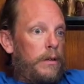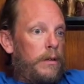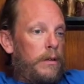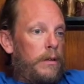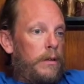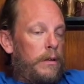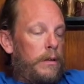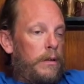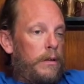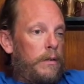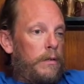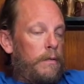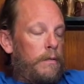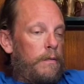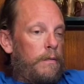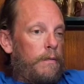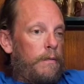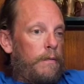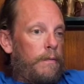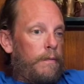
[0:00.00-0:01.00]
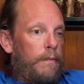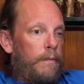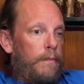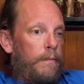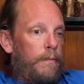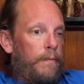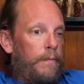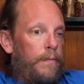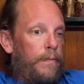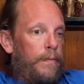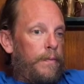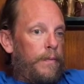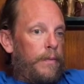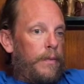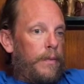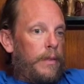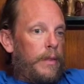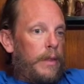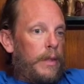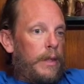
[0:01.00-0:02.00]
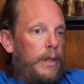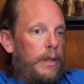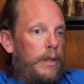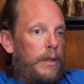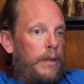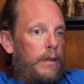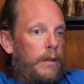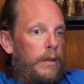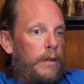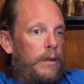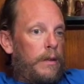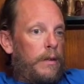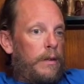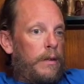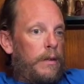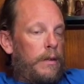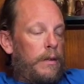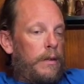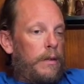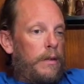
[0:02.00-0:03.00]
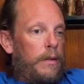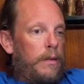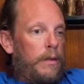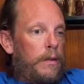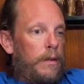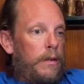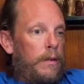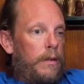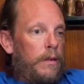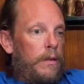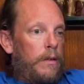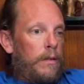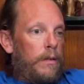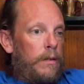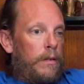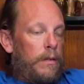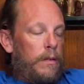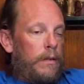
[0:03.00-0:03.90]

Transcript: (silent)